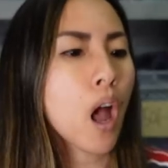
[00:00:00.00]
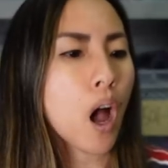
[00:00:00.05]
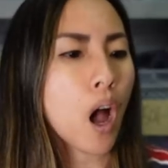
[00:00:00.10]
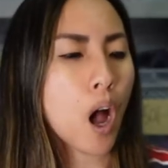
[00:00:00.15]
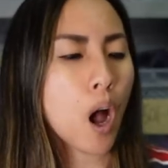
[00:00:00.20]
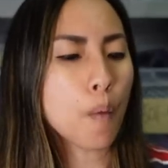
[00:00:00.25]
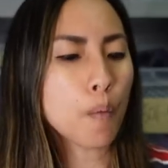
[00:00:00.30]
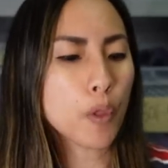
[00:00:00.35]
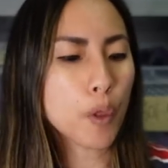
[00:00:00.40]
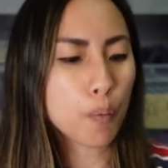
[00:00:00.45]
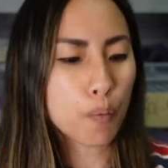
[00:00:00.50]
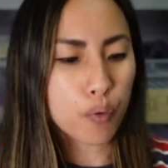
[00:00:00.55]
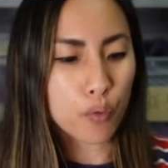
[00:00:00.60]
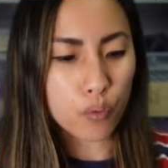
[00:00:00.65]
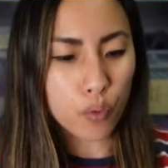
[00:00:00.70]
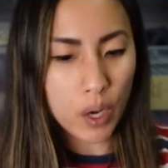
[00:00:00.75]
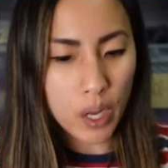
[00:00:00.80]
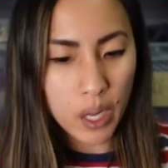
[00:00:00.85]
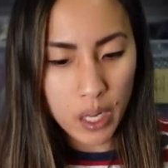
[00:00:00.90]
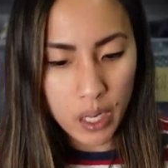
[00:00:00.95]
The
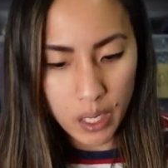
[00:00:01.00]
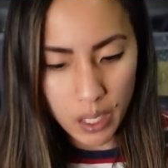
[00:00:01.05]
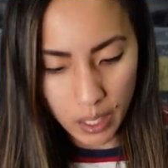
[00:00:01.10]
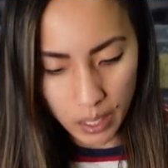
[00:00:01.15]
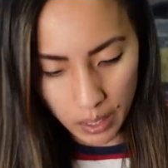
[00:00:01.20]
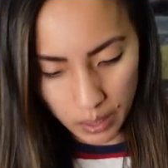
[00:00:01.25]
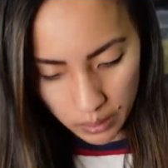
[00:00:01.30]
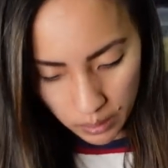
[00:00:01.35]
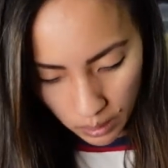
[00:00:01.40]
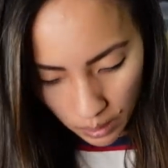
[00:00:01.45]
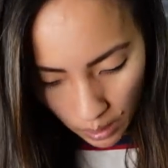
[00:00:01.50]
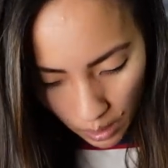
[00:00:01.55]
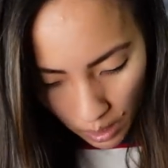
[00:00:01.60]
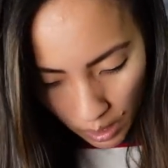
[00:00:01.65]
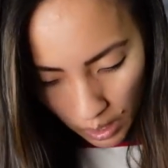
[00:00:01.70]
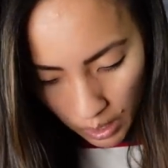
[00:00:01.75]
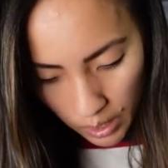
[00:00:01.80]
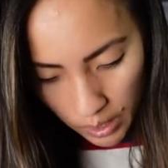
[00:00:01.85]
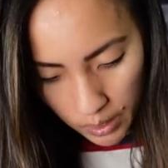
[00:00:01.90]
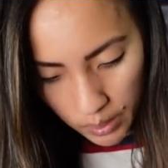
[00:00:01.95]
brand
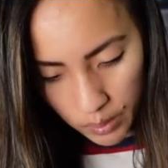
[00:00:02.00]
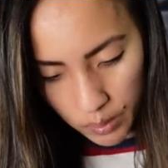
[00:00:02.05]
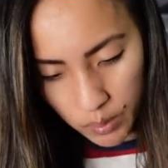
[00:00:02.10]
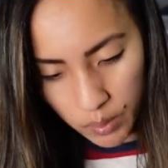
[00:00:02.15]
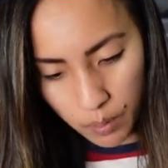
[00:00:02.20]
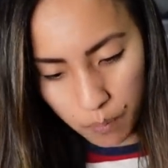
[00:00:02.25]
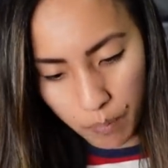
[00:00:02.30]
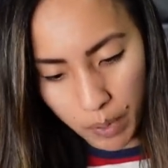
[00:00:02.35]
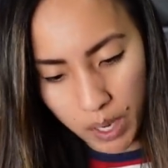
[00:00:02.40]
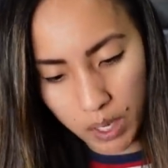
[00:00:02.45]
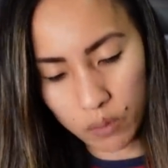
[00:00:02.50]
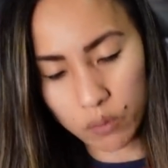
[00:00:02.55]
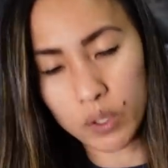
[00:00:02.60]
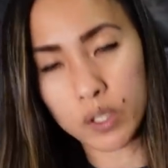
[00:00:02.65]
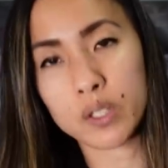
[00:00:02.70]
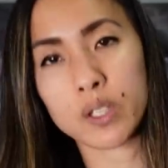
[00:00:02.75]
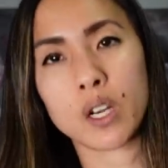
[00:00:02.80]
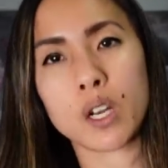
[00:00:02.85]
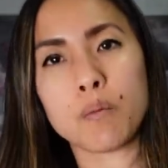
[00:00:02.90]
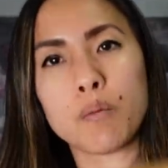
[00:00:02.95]
is the main
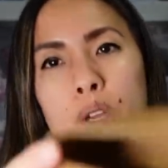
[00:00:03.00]
reason I